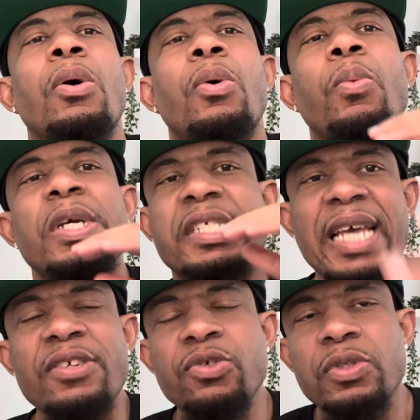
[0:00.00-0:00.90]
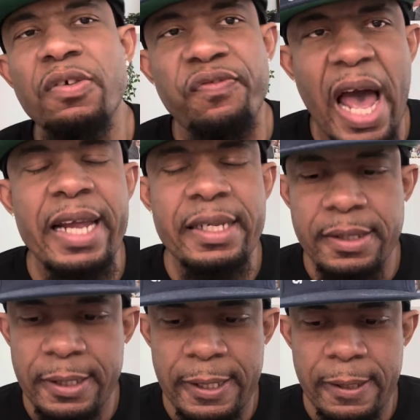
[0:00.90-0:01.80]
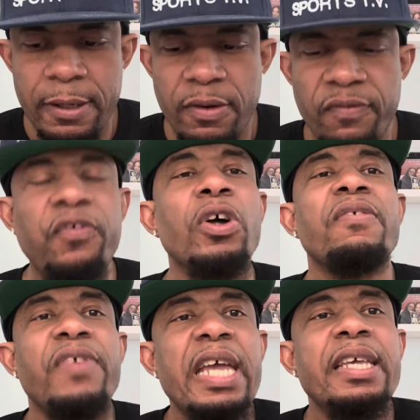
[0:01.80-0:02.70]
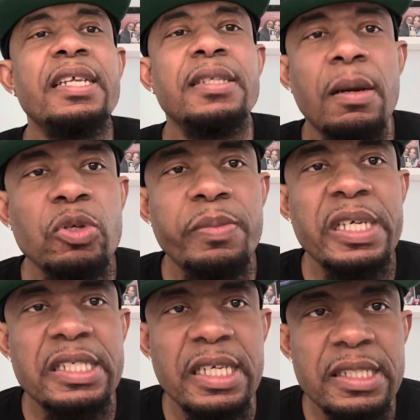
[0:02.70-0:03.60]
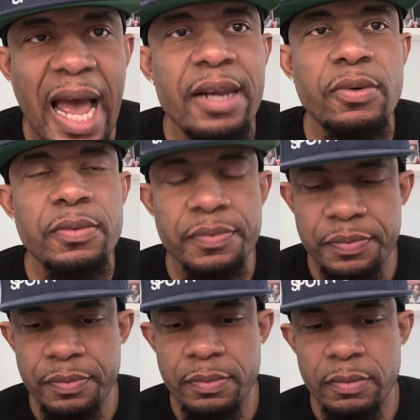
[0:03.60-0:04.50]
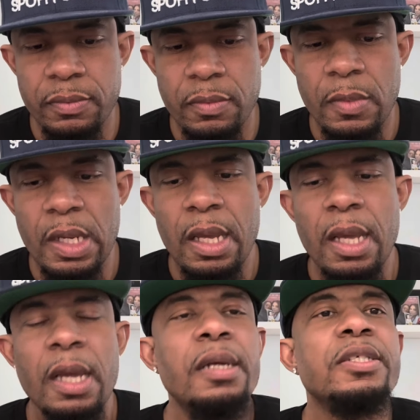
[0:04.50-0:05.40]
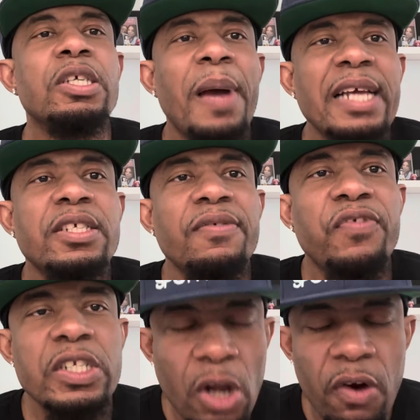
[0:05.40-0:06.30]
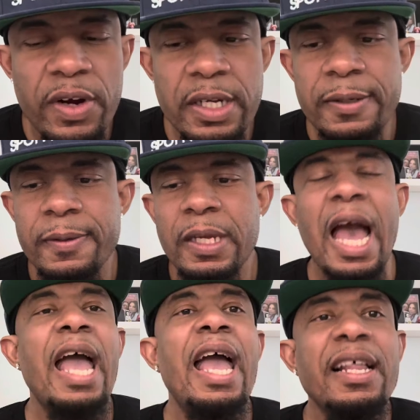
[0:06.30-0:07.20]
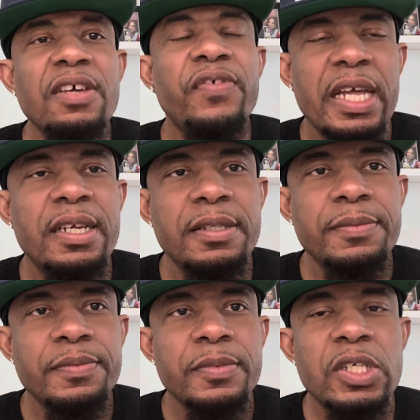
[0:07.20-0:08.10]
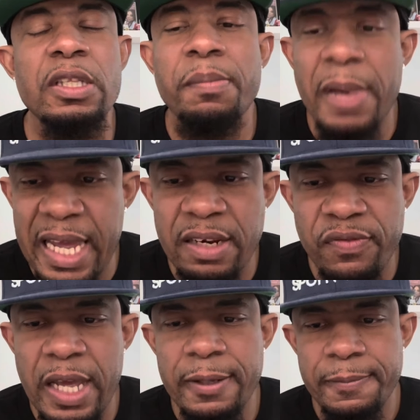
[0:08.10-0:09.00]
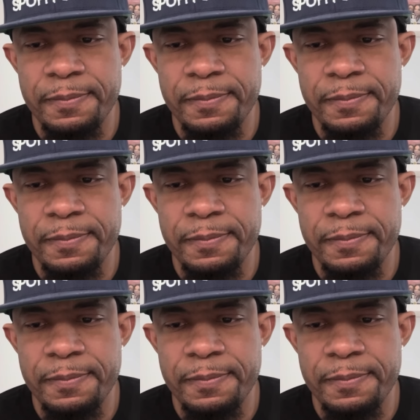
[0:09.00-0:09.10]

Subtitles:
was scheduled to fight for the vacant WBC title. Sebastian Fundora got elevated to the main event